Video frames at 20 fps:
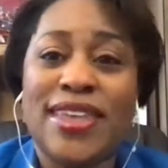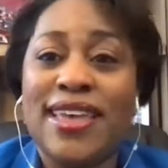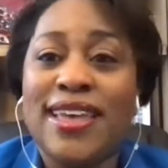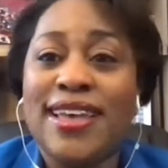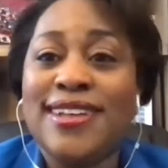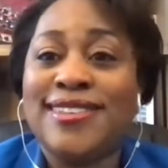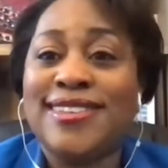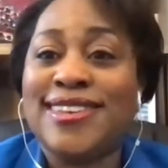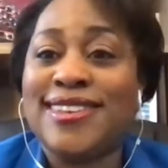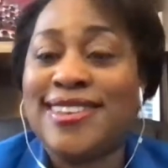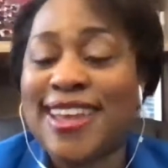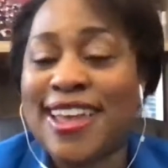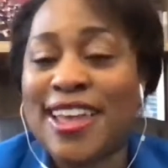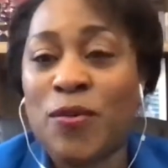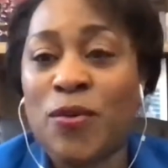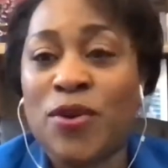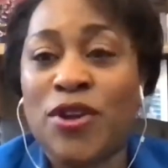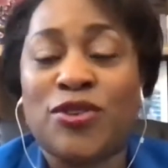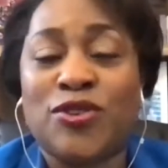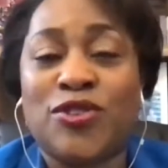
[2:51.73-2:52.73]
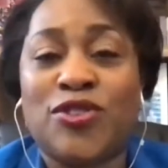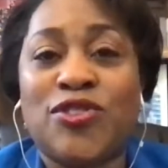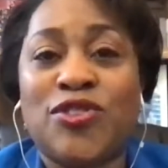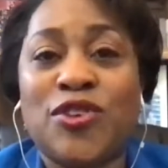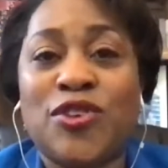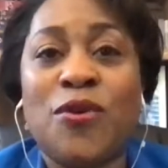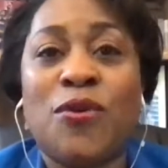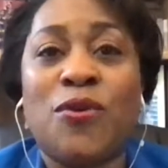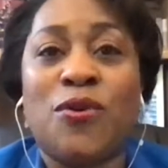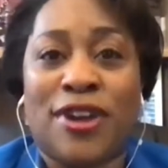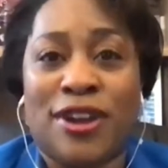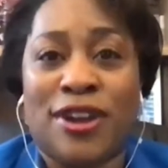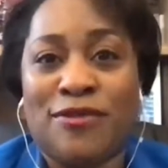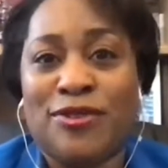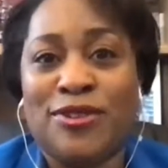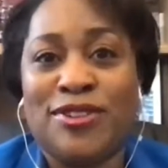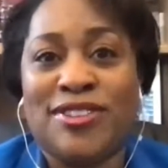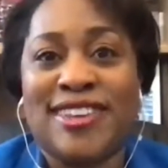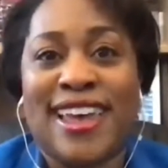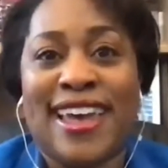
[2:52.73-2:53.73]
Today, we are so grateful to
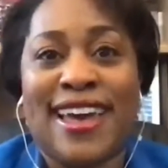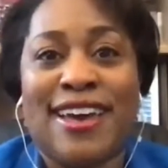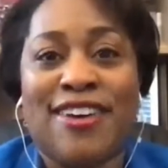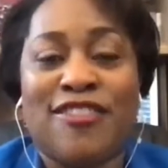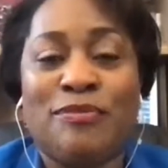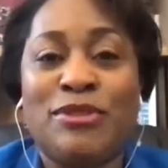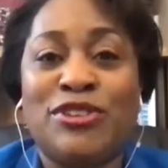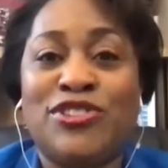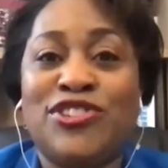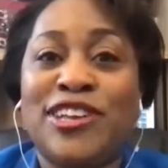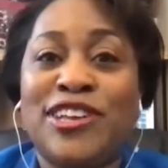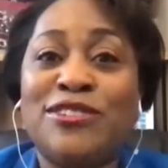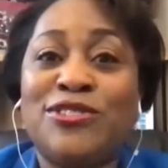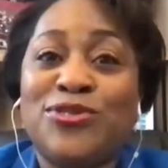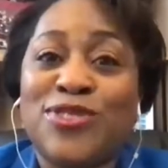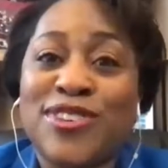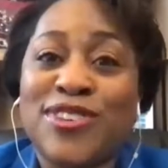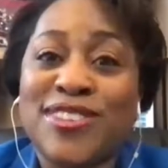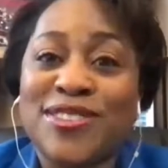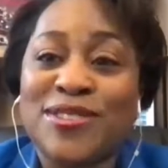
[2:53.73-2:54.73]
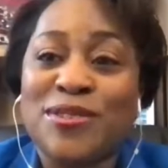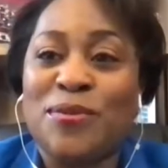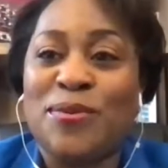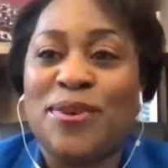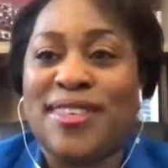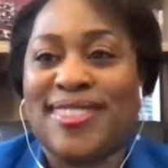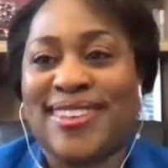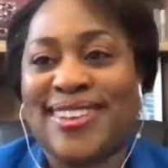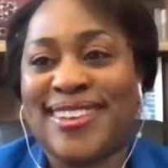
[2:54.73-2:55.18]
have Michelle Driscoll with us.